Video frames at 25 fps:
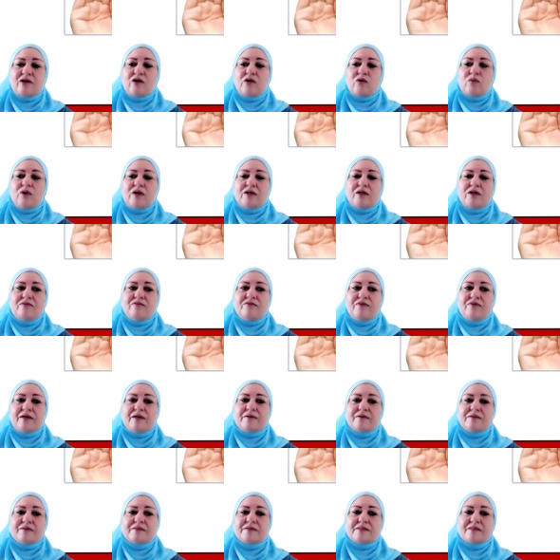What
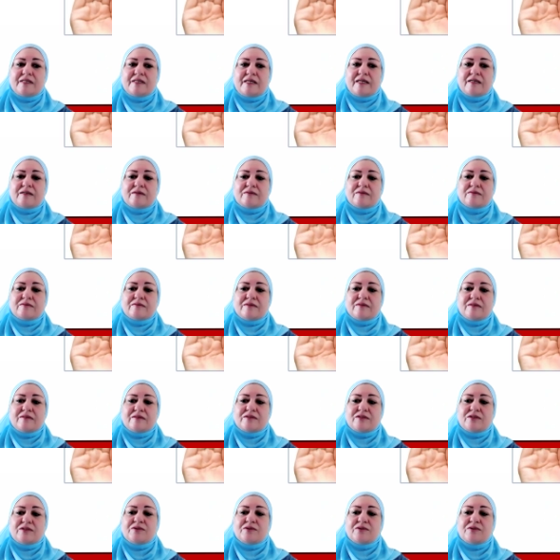vowel sound
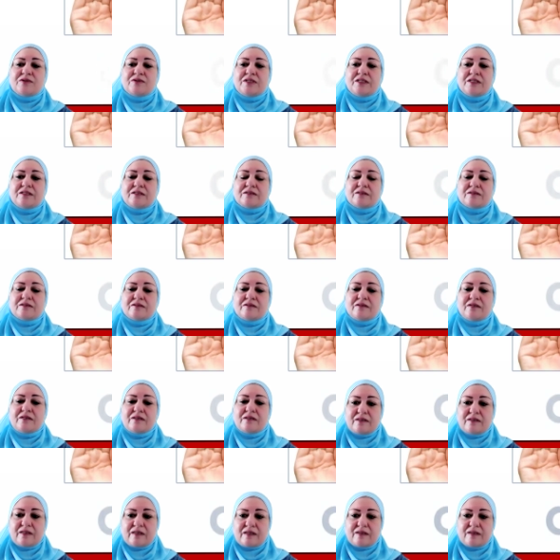do you hear
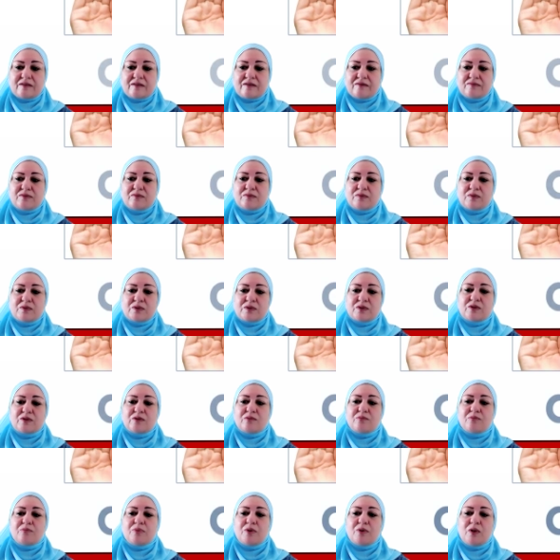at the end of the
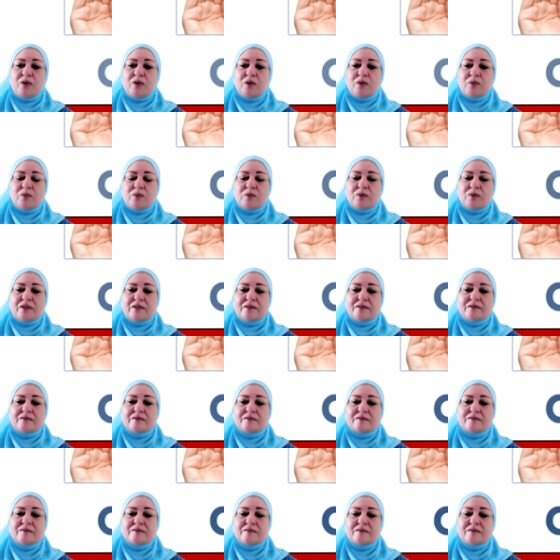word bow?
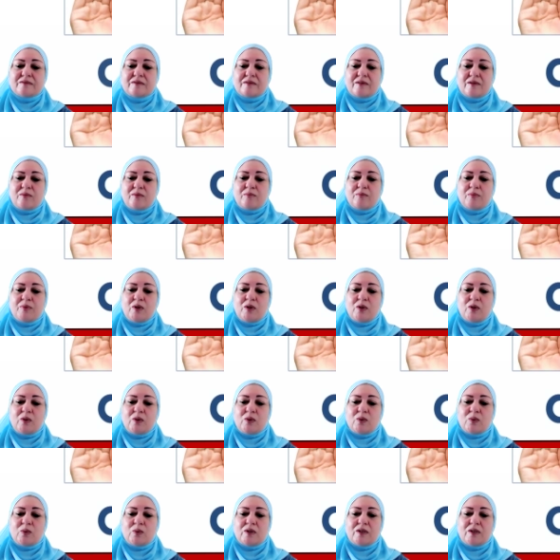
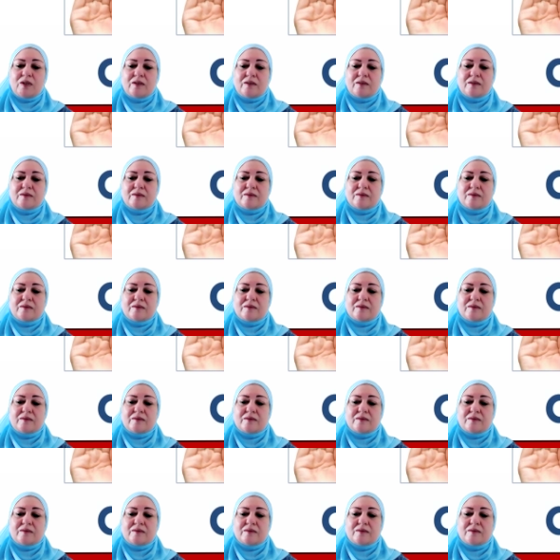Bow.